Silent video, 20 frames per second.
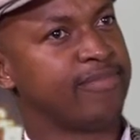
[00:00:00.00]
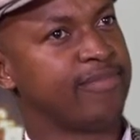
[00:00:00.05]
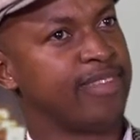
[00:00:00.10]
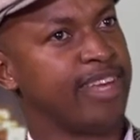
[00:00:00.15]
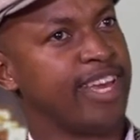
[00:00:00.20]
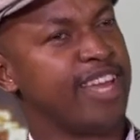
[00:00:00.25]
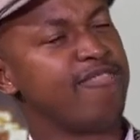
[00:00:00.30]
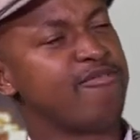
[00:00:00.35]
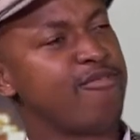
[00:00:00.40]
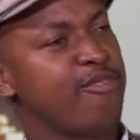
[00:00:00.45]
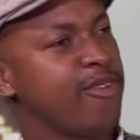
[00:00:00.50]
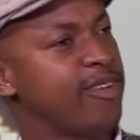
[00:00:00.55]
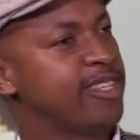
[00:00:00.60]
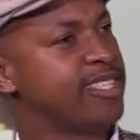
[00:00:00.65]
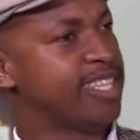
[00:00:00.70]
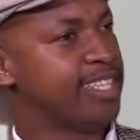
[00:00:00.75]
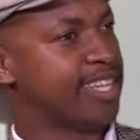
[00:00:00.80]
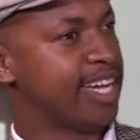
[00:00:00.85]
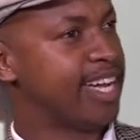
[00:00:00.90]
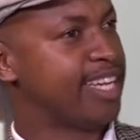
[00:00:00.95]
the
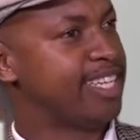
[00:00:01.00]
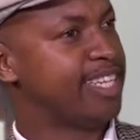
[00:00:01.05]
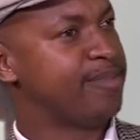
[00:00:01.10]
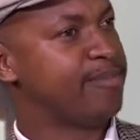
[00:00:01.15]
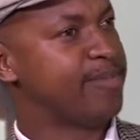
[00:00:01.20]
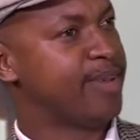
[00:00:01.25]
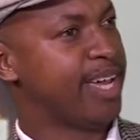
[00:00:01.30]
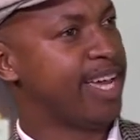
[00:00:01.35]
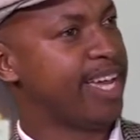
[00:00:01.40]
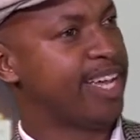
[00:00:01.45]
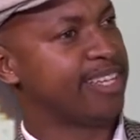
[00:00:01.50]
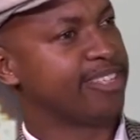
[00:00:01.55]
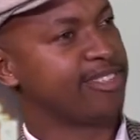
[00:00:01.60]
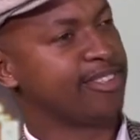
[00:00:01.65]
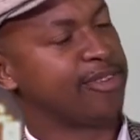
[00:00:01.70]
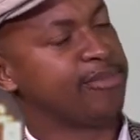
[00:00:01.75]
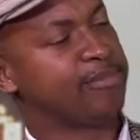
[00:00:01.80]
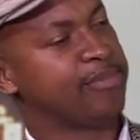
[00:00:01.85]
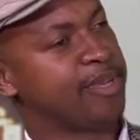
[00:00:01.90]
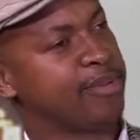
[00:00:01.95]
influence that academia has
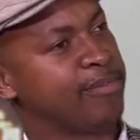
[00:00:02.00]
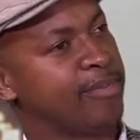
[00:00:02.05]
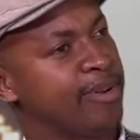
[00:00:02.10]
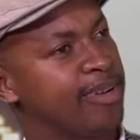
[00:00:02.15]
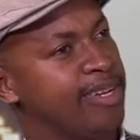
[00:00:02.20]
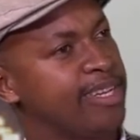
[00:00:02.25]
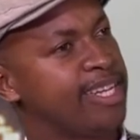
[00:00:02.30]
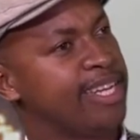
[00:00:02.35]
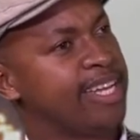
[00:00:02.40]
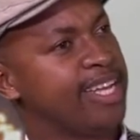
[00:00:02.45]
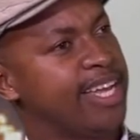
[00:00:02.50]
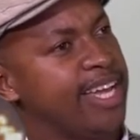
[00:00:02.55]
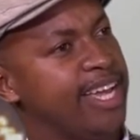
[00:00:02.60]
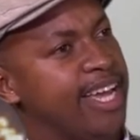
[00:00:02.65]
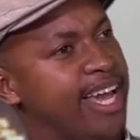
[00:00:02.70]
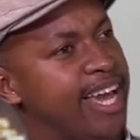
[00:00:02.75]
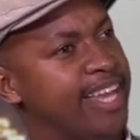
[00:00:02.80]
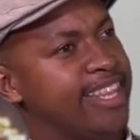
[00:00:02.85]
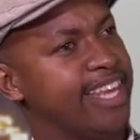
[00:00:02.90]
on people mm.